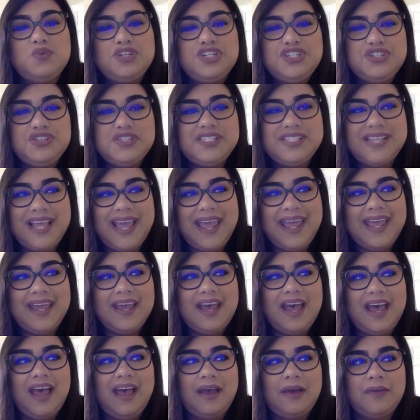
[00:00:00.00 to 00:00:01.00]
you say
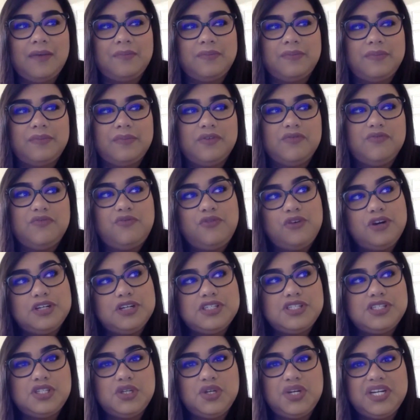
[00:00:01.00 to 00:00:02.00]
for
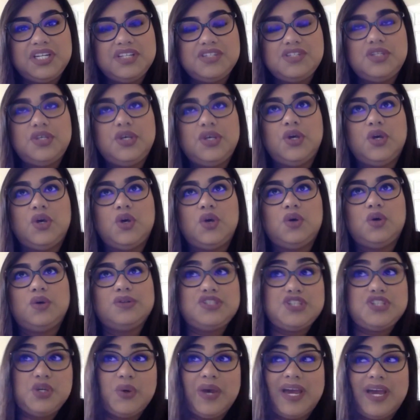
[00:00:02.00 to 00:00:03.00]
students who
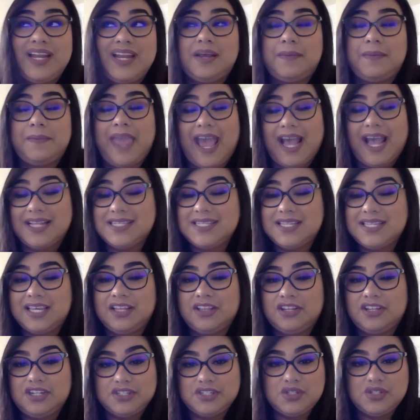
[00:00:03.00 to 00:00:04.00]
do end up canceling
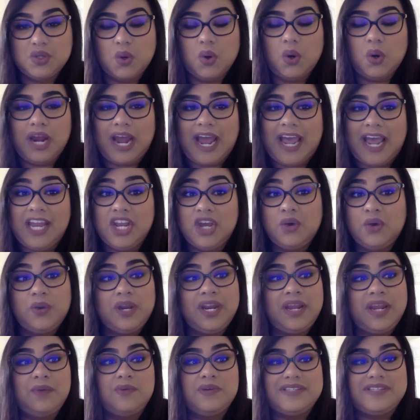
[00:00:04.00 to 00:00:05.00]
their score, I know when
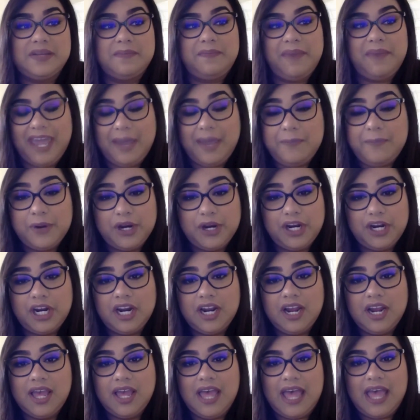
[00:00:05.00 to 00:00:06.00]
it was a paper
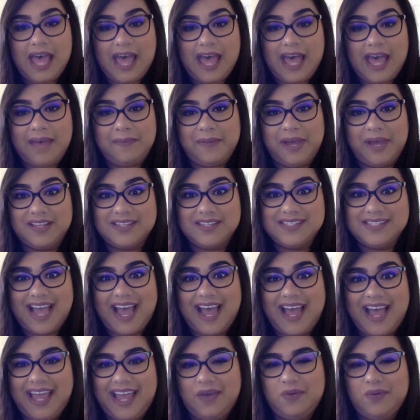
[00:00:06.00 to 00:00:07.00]

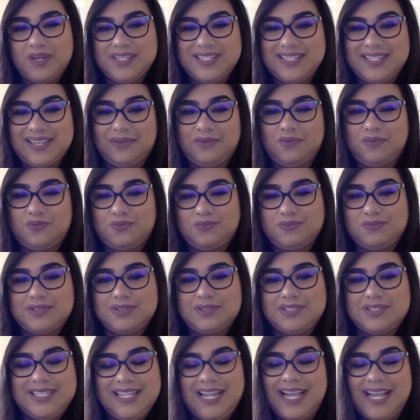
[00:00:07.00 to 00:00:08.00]
LSAT, it wasn't
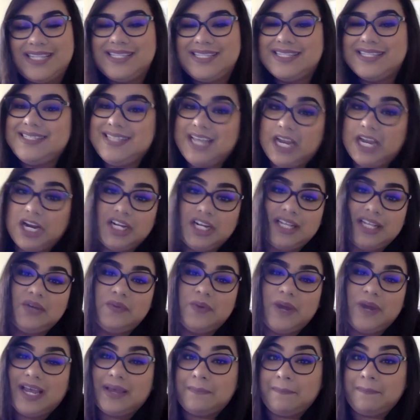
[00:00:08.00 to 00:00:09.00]
necessarily
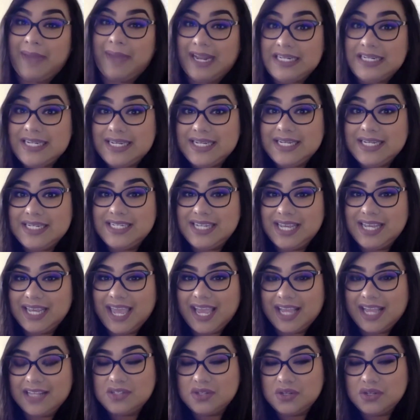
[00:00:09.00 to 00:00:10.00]
recommended to
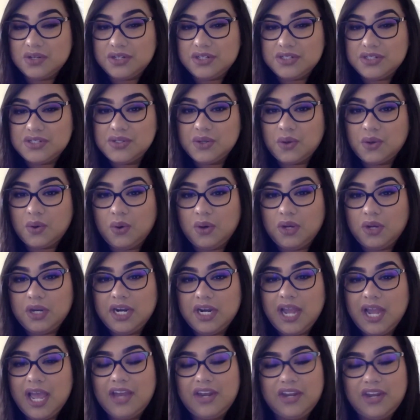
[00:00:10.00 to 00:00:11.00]
cancel your
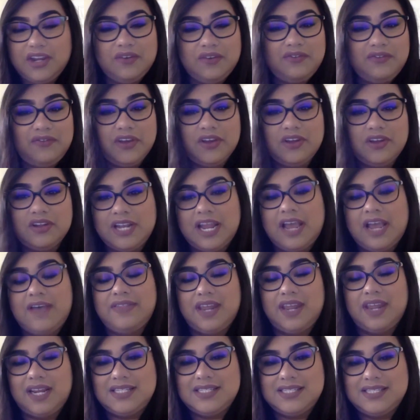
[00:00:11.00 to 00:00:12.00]
score. How do you feel now
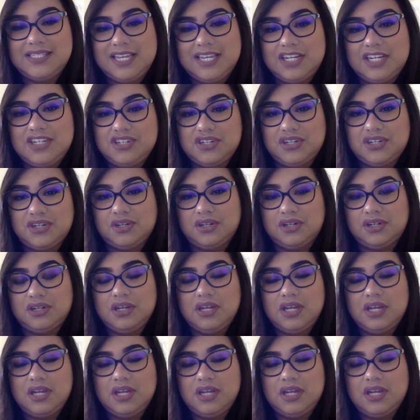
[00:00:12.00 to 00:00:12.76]
that it's digital,